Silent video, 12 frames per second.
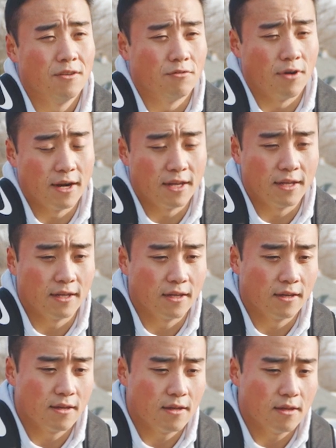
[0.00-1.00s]

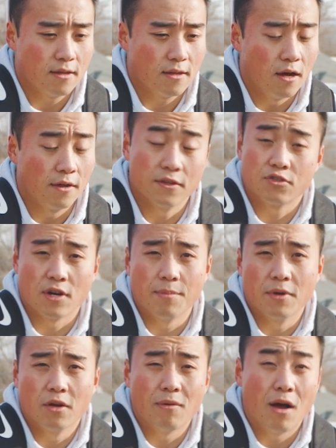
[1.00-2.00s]
running on the
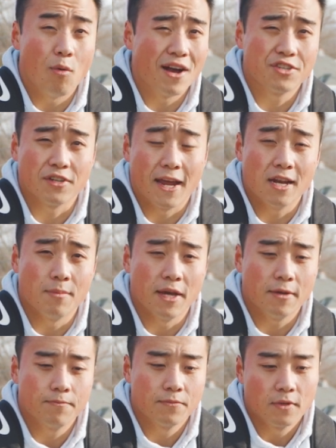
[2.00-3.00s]
treadmill while watching anime.